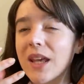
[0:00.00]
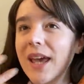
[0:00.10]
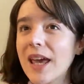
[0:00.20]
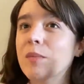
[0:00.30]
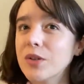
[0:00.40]

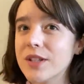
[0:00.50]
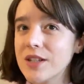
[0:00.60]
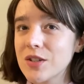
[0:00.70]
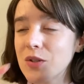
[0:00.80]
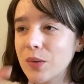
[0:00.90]

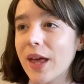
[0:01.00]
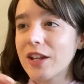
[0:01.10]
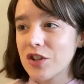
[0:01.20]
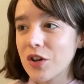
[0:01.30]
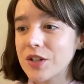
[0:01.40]
ableness to
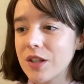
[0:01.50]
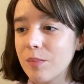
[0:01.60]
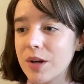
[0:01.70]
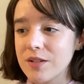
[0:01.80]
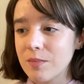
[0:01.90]
latch on to the
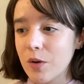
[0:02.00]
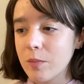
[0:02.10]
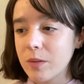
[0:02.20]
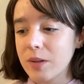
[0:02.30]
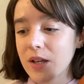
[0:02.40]
present
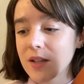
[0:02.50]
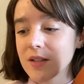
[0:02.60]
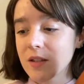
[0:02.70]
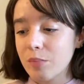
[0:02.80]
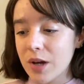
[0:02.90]
moment because
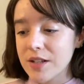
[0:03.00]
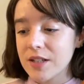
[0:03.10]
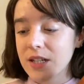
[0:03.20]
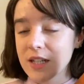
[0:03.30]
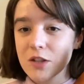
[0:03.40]
the
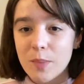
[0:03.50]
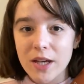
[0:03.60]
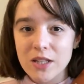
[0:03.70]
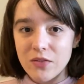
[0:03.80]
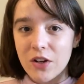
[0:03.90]
present is by
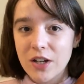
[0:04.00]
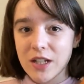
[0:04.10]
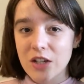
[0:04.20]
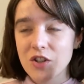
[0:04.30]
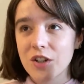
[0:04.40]
its very
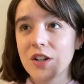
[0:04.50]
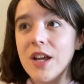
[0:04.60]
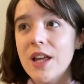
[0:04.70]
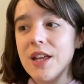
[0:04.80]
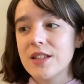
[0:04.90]
nature
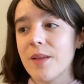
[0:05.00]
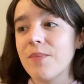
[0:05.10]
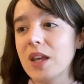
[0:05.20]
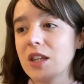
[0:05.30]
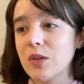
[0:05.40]

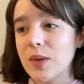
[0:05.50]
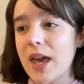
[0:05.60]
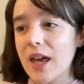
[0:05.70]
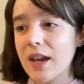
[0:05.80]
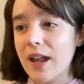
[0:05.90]
something you
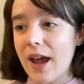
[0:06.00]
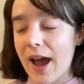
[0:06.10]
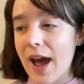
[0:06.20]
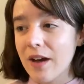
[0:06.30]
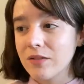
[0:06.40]
can't
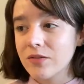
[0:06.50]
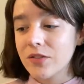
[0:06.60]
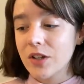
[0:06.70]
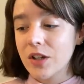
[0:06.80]
have